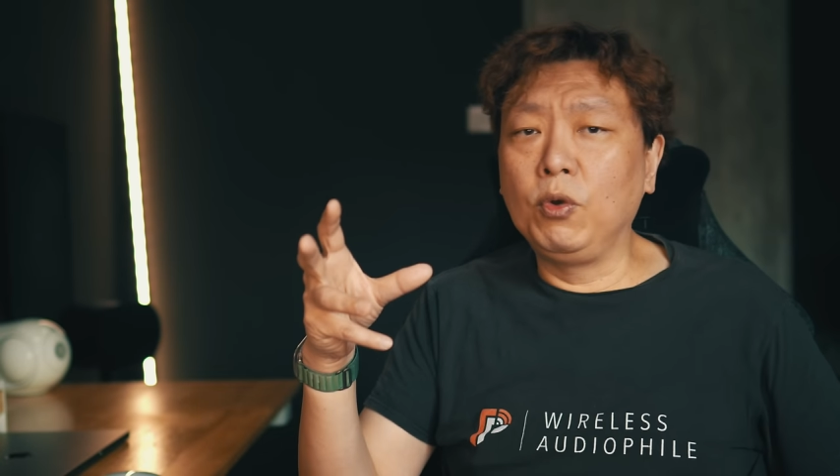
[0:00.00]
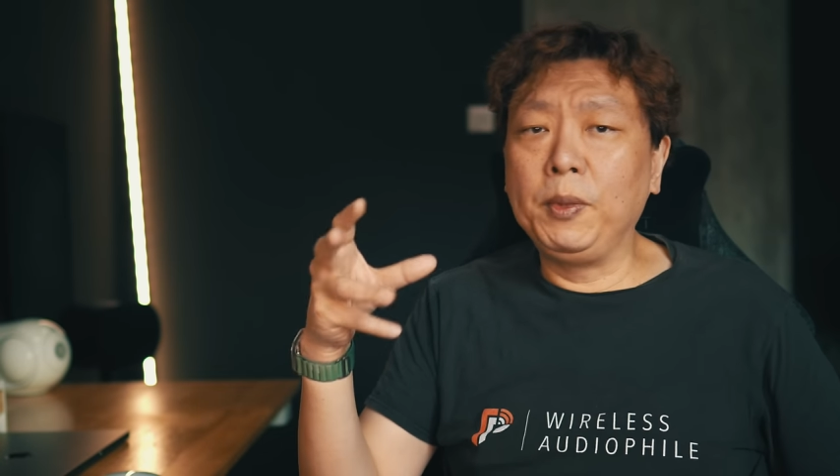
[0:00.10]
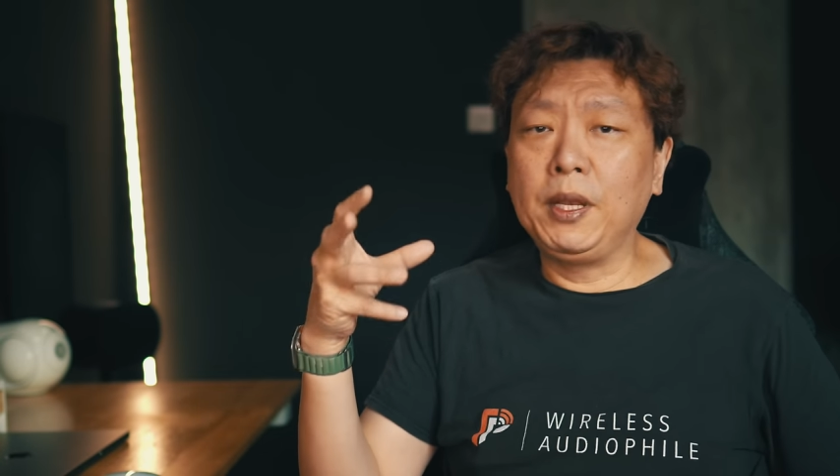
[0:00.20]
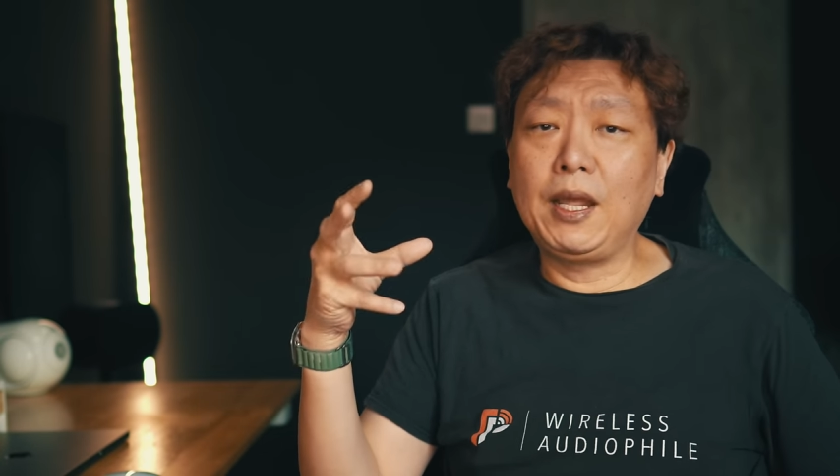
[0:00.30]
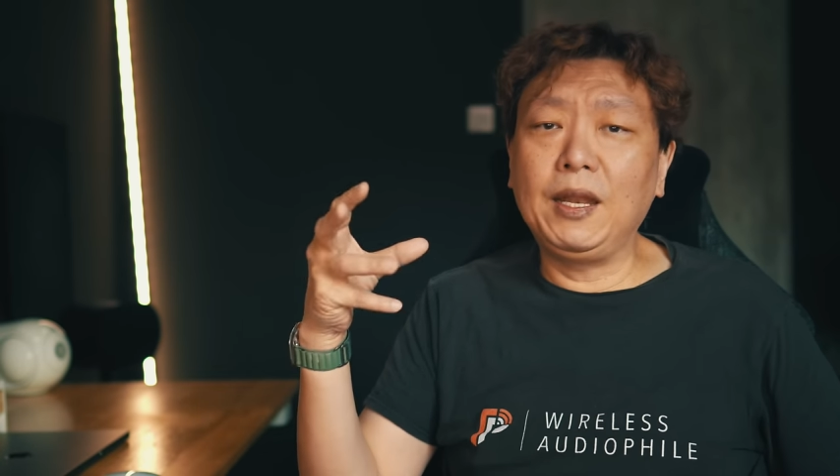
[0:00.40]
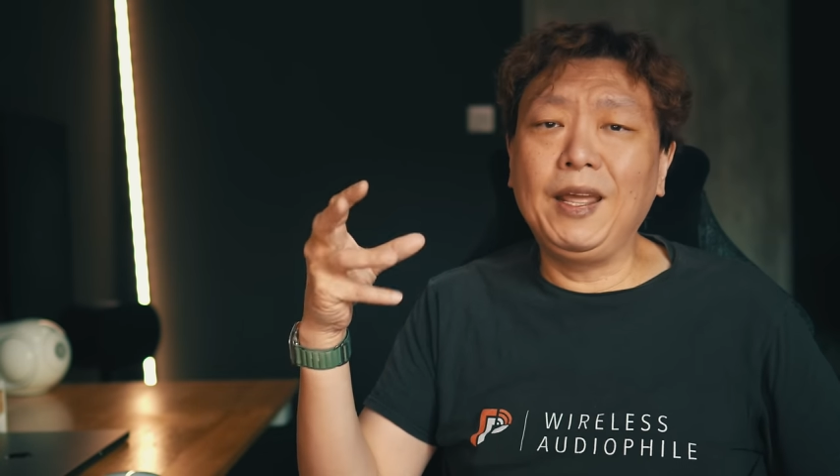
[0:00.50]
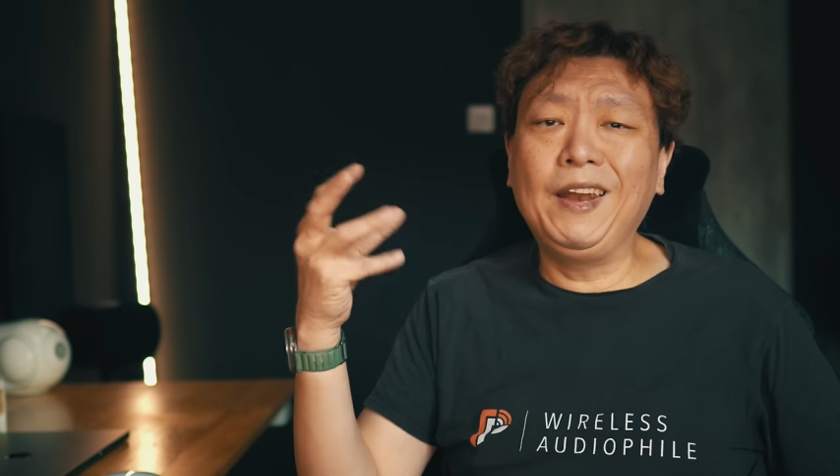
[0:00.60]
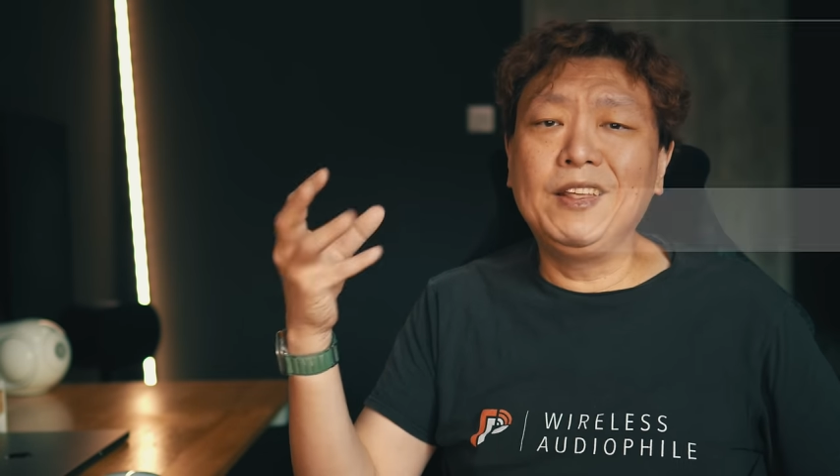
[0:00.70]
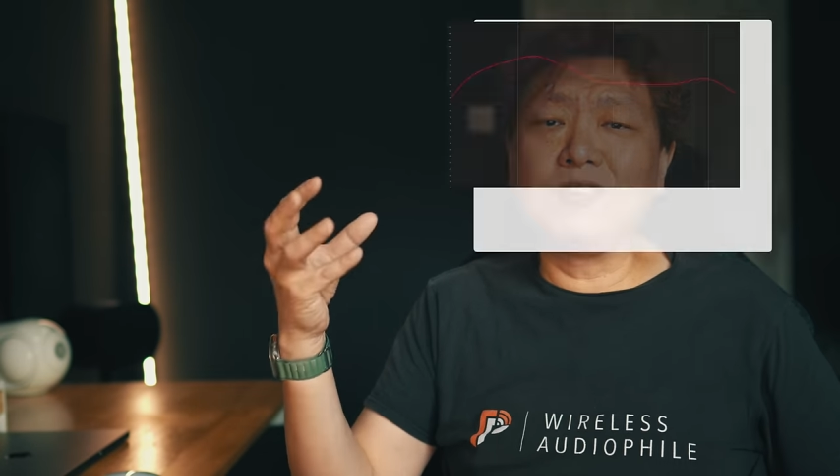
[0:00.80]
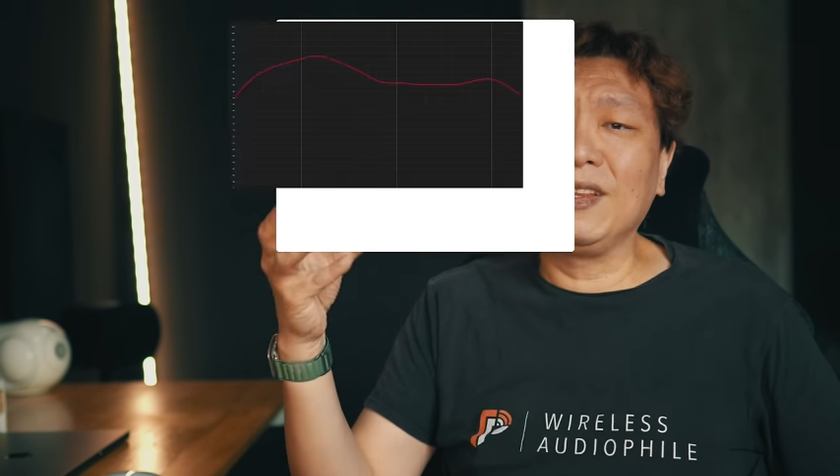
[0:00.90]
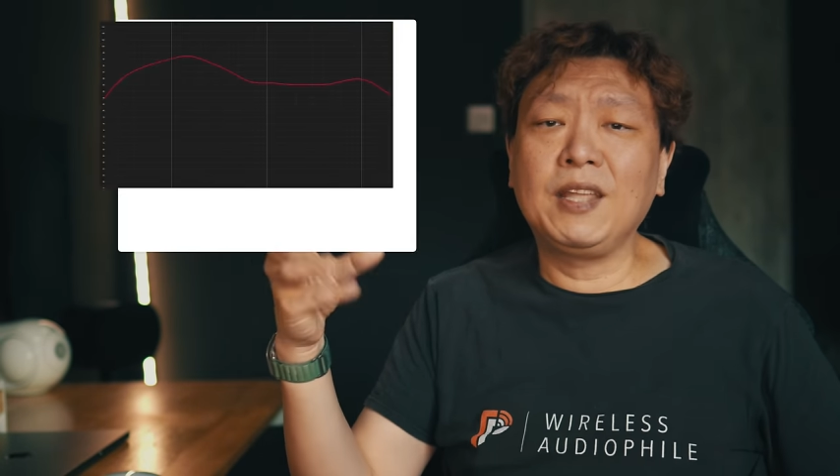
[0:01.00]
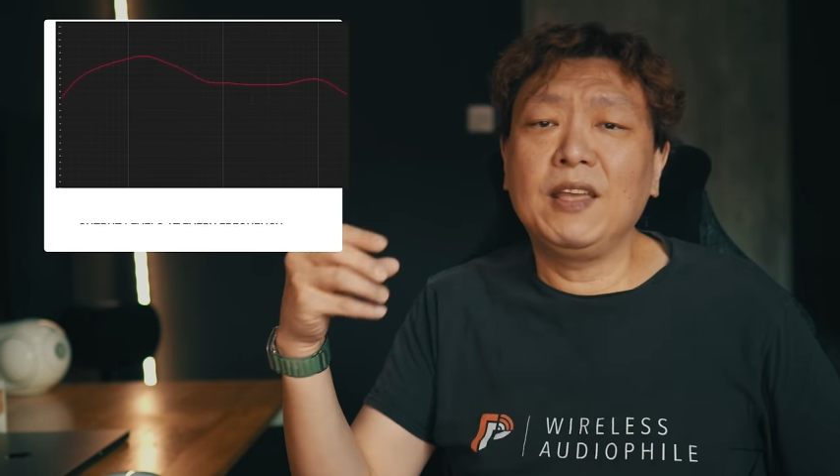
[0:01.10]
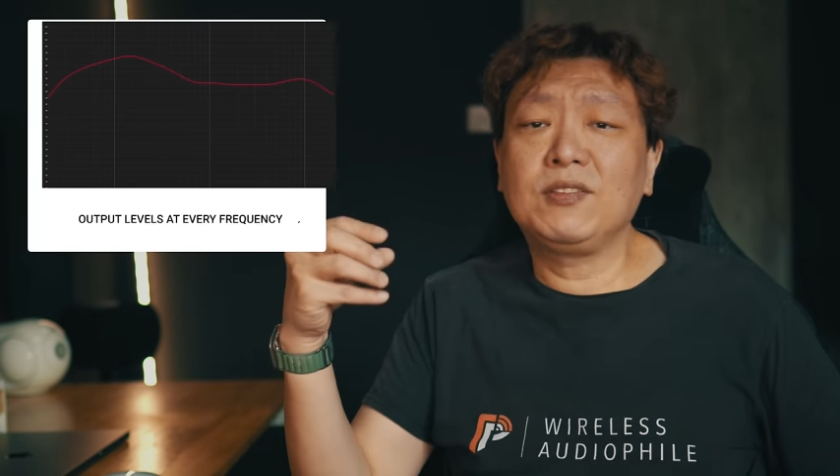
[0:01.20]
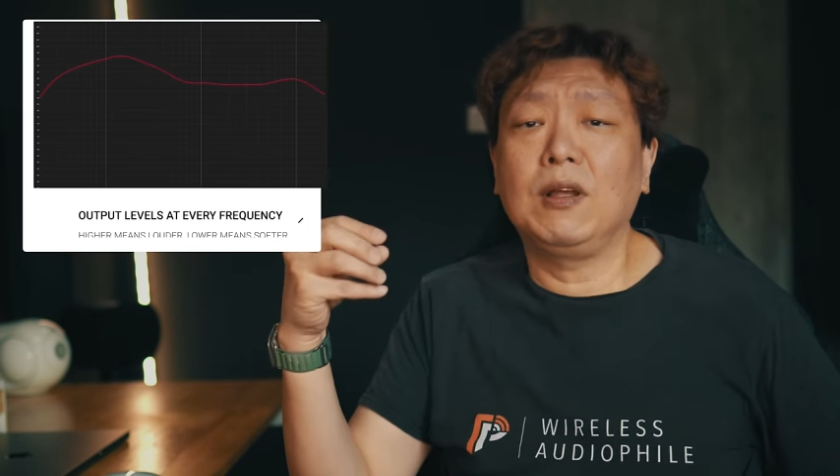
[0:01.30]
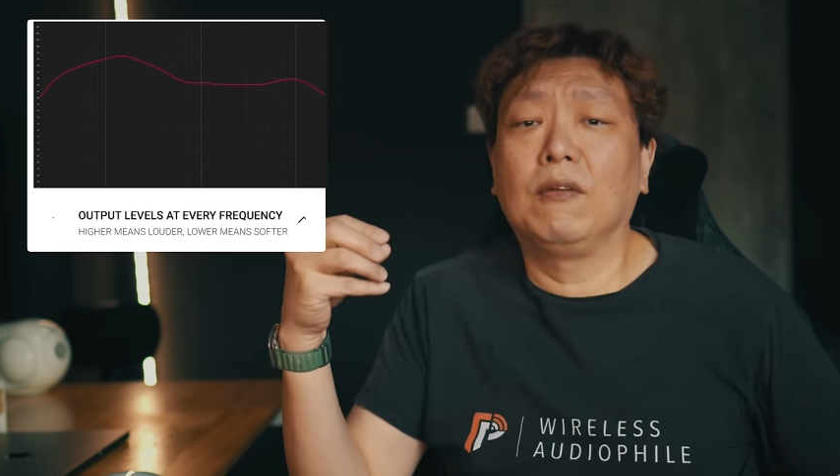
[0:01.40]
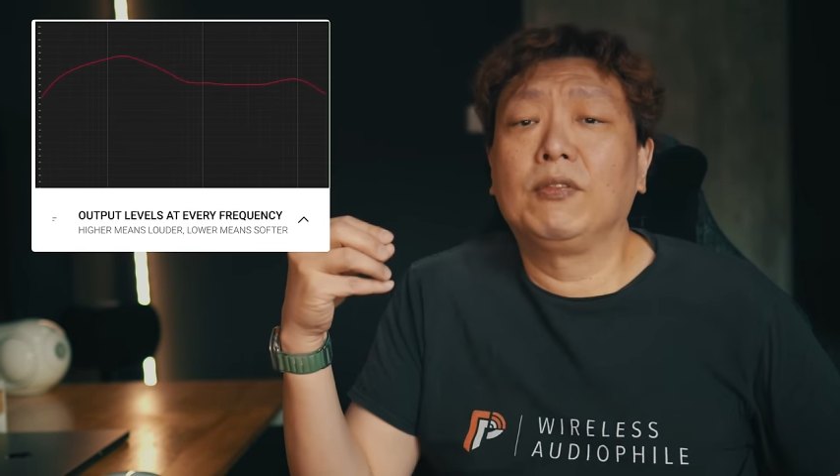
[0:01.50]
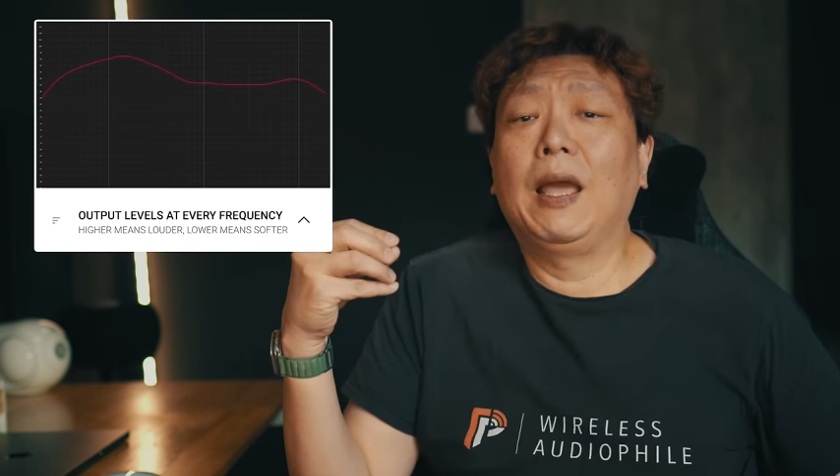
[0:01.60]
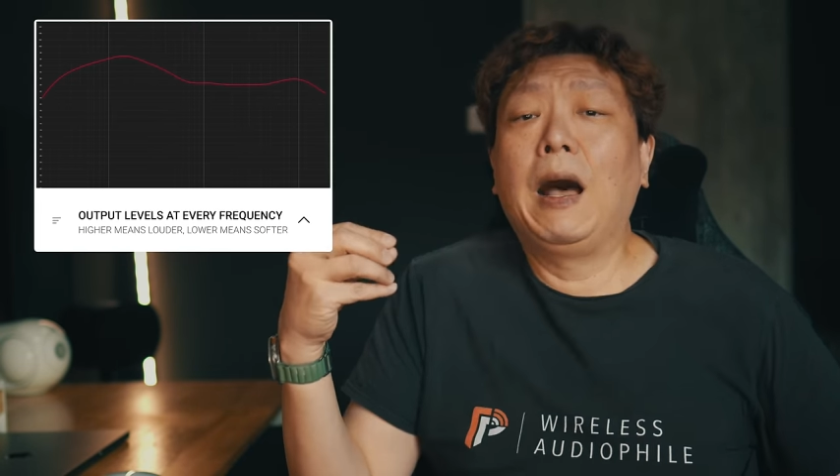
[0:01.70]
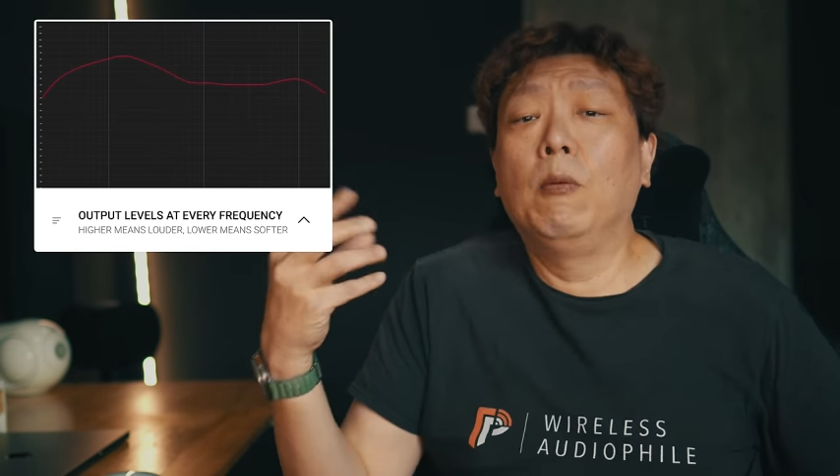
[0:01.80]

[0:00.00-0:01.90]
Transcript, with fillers: would be that it is a test of the